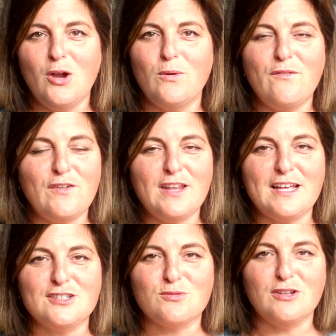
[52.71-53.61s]
We feel like
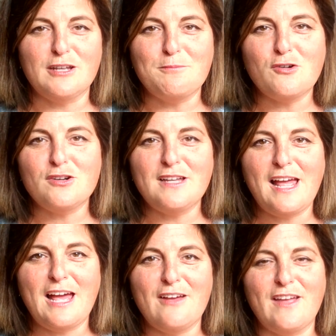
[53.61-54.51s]
it's really important to
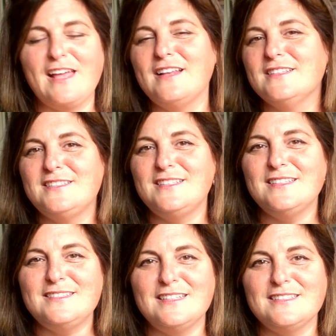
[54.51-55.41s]
have a
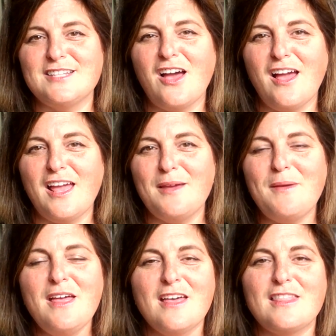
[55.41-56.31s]
consistent time
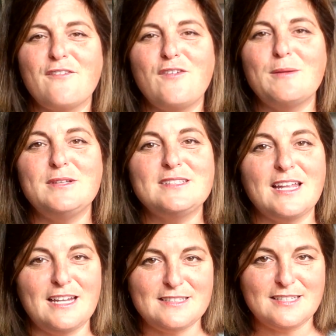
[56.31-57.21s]
that families can
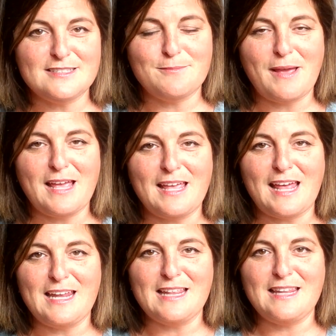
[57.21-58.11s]
anticipate
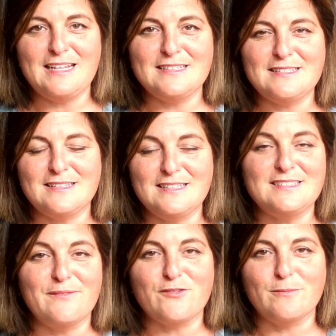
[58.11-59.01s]
getting this
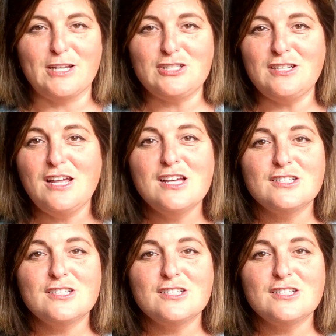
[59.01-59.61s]
information.